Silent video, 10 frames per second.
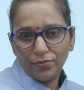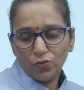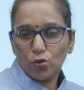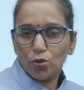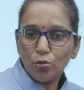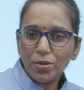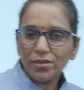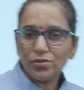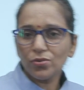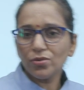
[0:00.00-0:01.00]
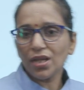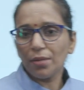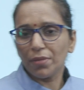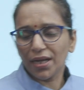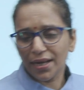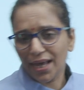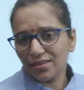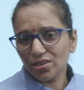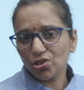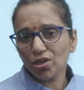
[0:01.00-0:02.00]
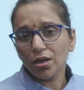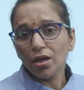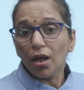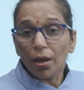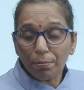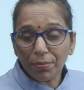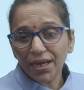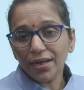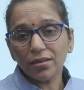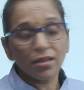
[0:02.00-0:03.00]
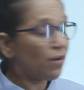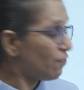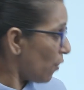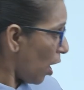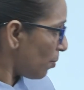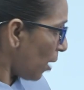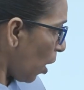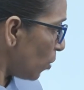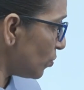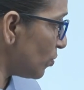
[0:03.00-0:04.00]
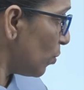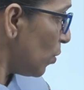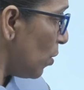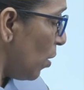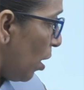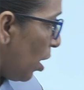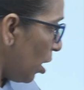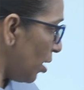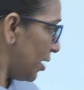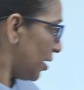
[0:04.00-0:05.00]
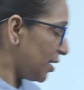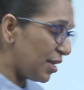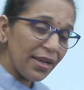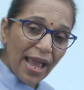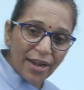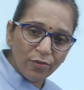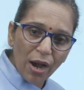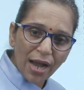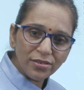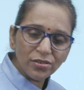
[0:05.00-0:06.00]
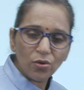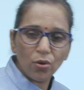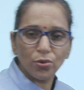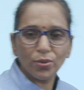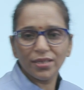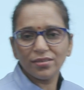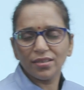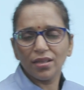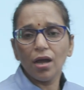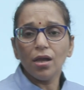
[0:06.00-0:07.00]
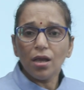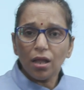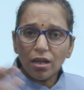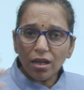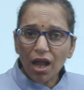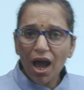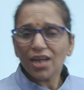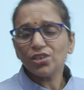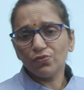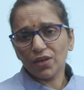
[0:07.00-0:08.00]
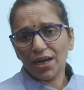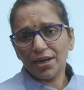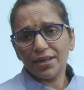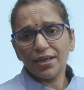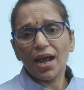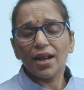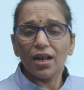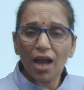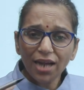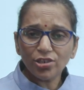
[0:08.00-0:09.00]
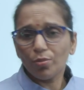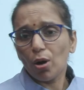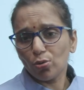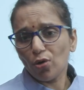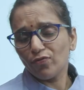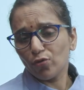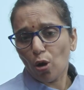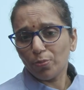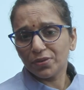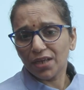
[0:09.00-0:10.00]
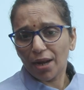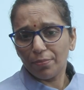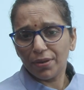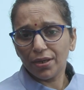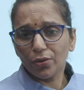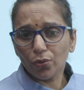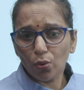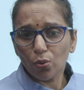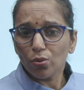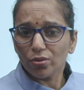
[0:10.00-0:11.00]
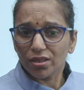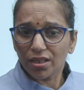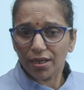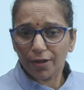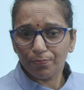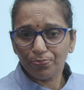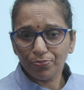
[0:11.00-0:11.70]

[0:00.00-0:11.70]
So, human resource and mechanization made the farmhouse in advance, or you can say the large variety and large amount of crops can be grow there.